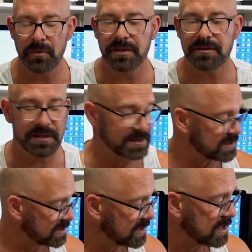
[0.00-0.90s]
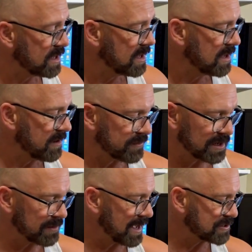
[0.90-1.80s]
with this,
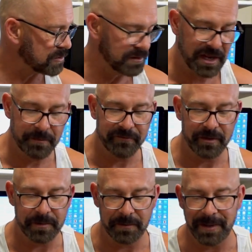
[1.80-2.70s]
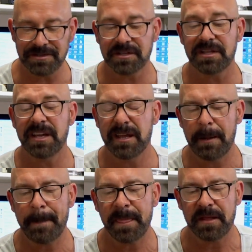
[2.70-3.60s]
forget the actual name of it, but basically,
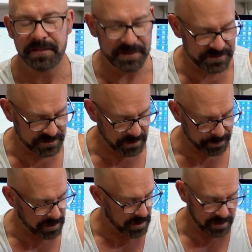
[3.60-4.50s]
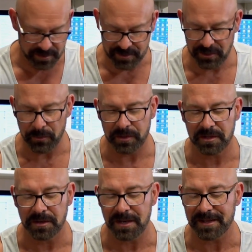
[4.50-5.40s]
this is the part that you would
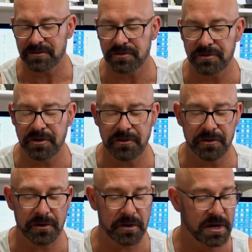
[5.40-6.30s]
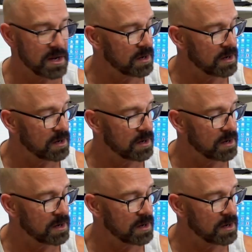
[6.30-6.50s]
connect to your